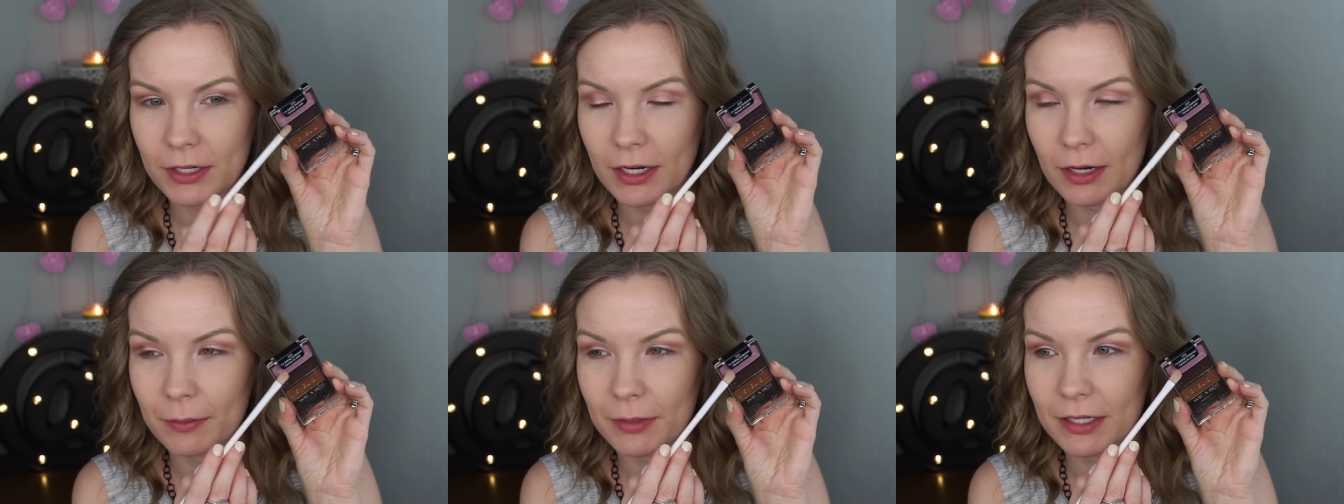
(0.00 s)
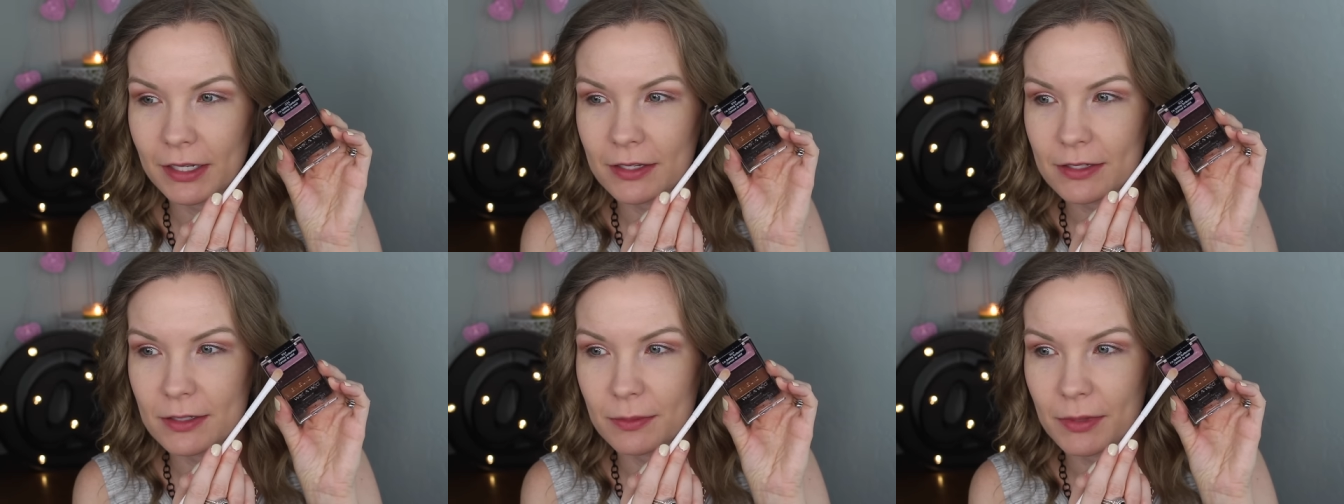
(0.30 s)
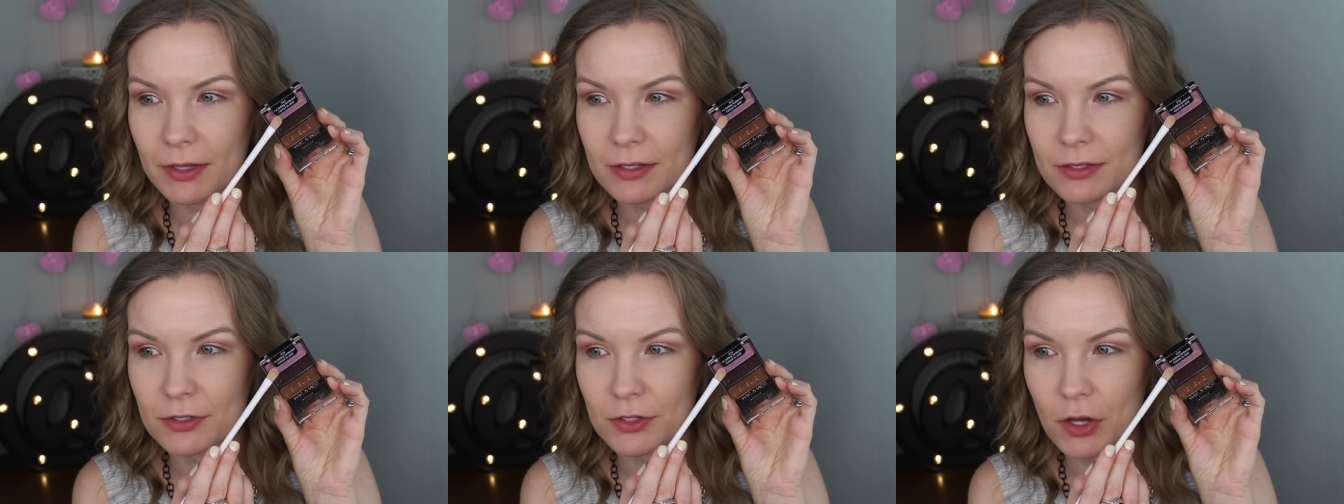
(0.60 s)
and I'm going to get
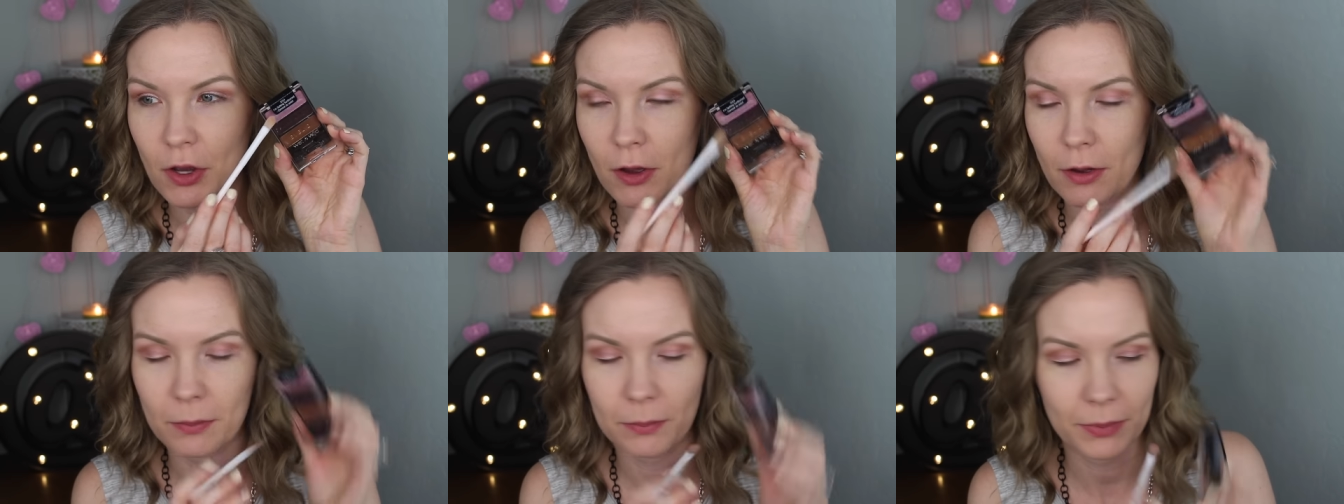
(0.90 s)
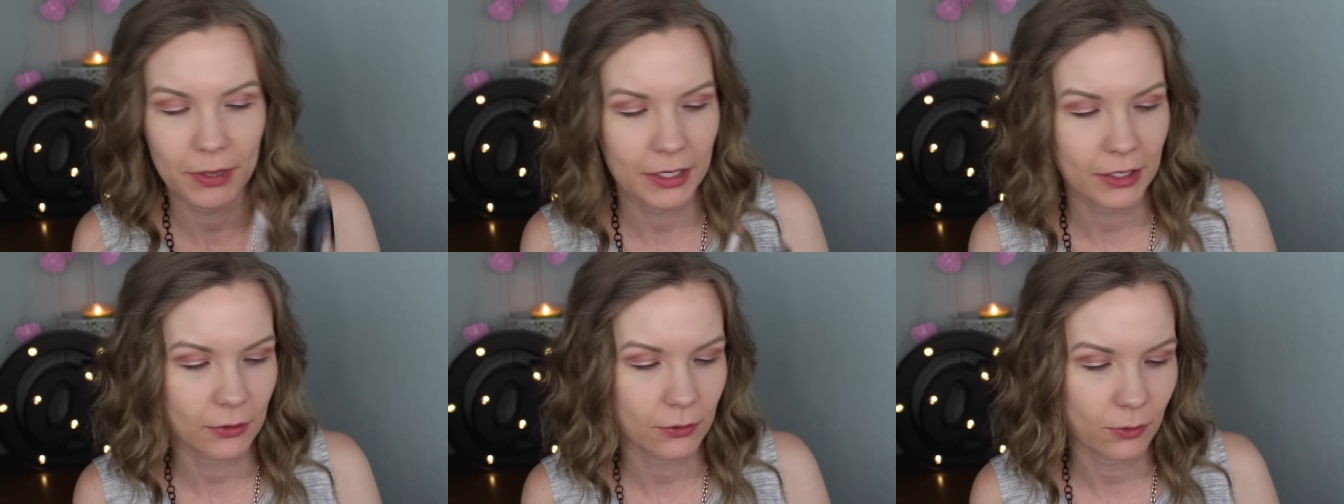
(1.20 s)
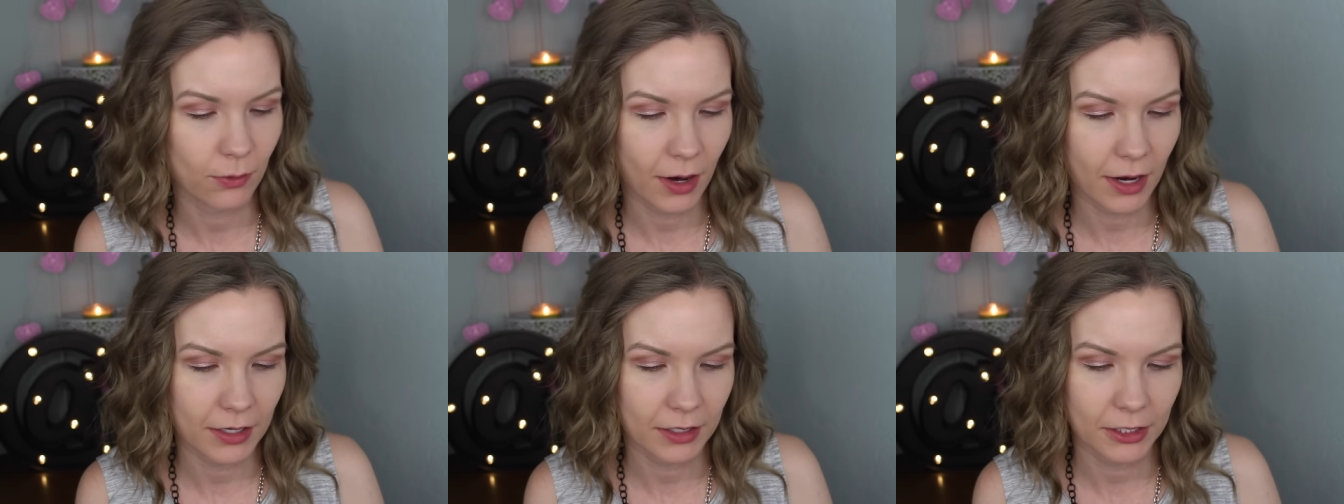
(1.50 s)
some of this top
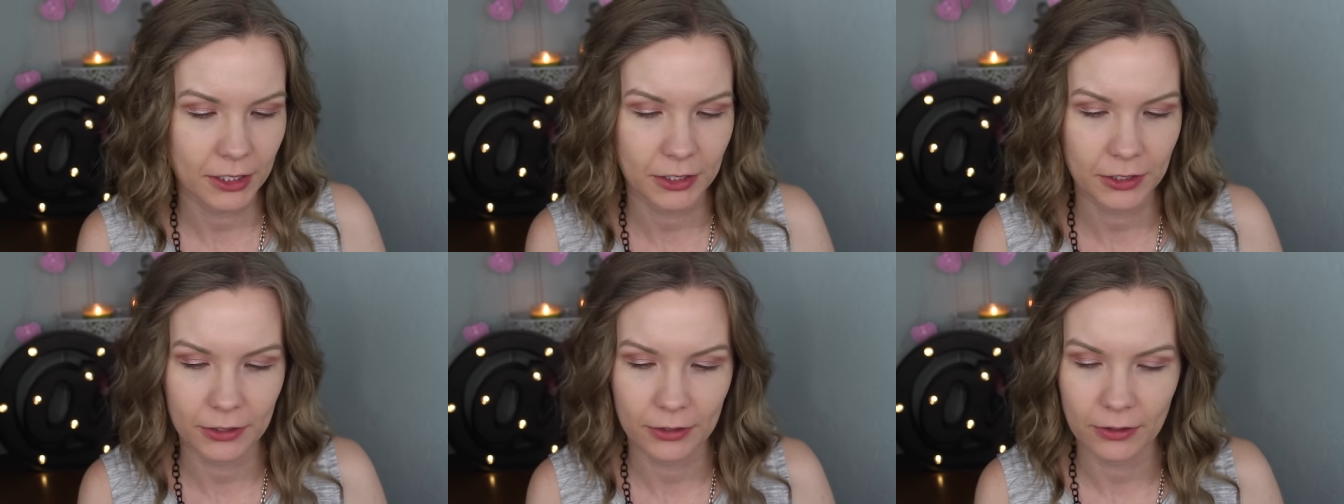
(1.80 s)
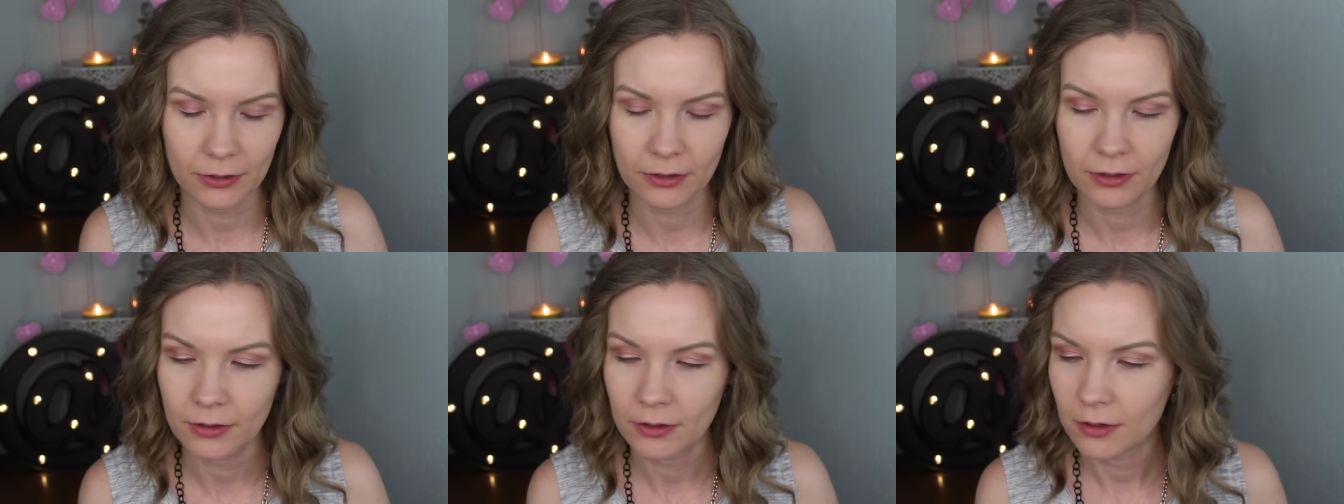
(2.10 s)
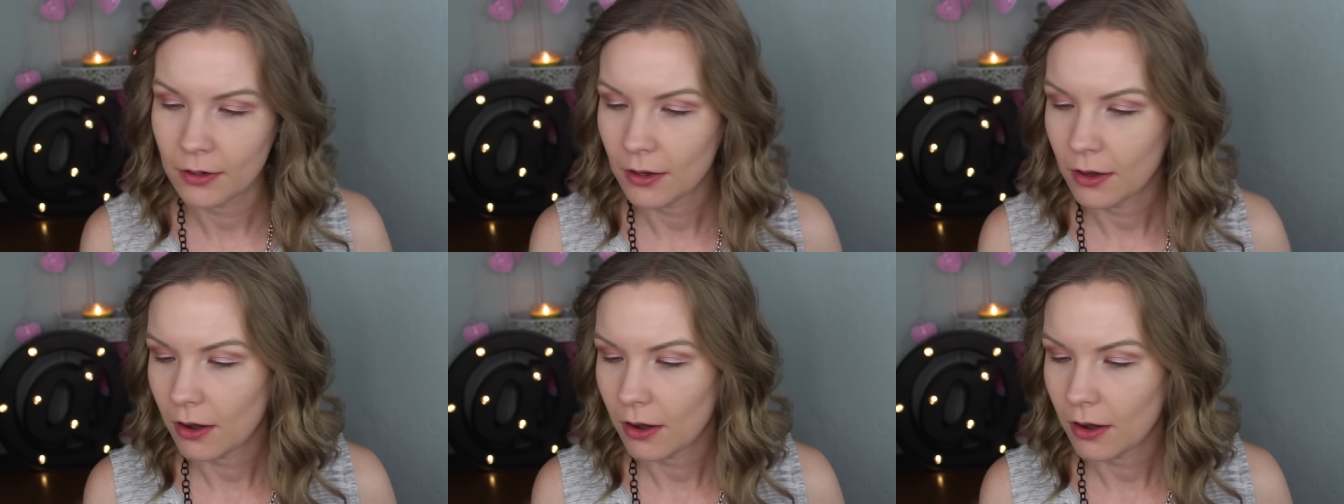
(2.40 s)
pink right here